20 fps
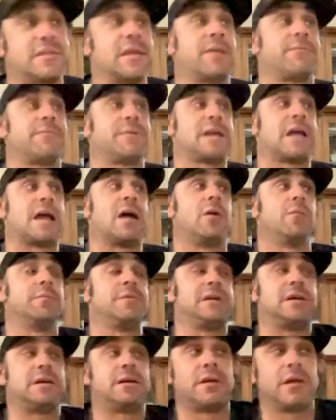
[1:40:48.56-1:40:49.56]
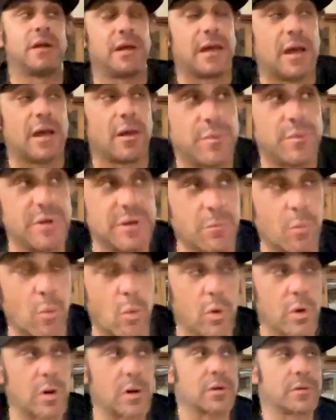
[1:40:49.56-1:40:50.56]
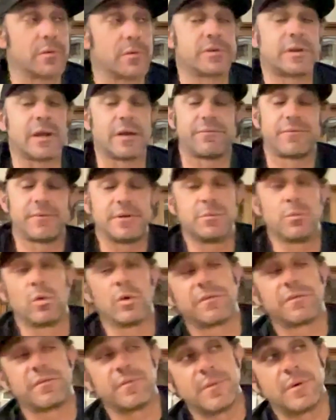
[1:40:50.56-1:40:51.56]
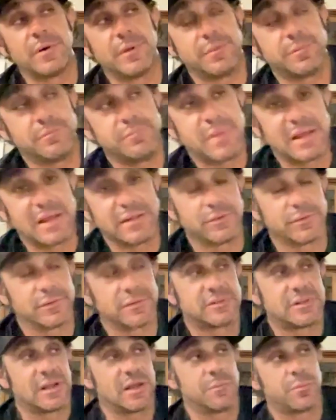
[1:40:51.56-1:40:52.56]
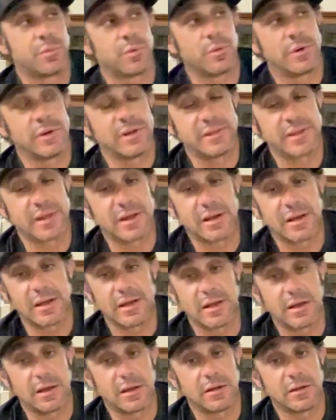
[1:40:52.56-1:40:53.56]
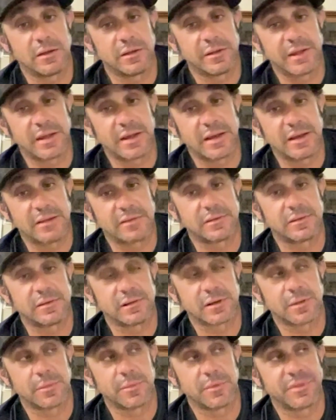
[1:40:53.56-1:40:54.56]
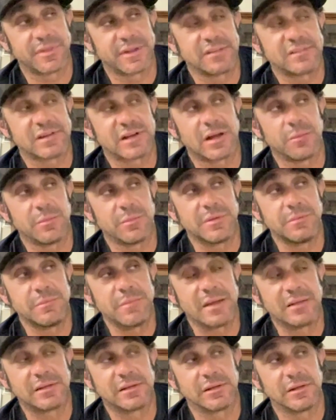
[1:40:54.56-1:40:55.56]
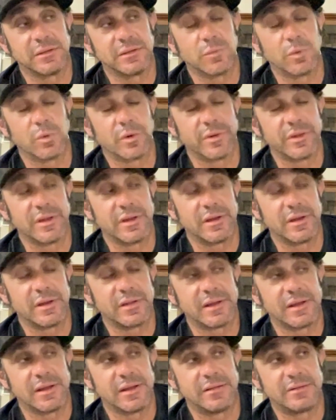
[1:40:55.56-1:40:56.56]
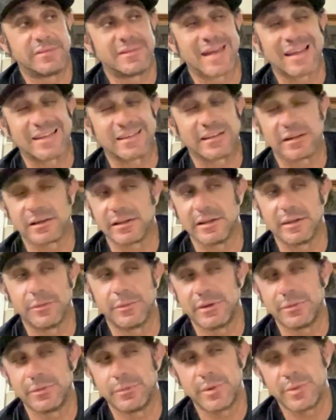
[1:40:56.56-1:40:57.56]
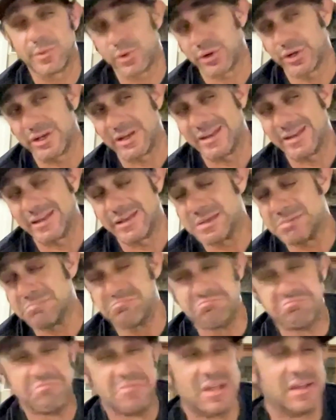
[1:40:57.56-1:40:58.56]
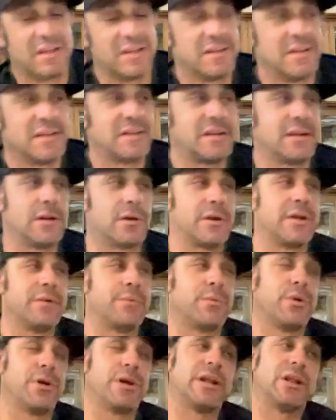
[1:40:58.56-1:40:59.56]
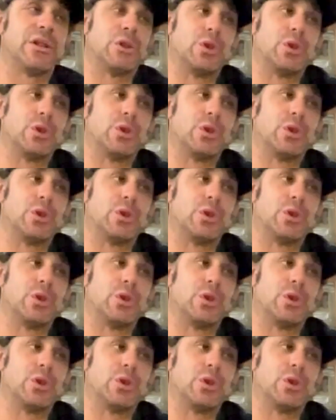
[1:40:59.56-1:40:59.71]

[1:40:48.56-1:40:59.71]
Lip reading: definitely helped me. It helped me more, definitely more from a mental standpoint than a couple things that helped me mentally more than it did technically. We really didn't, he really didn't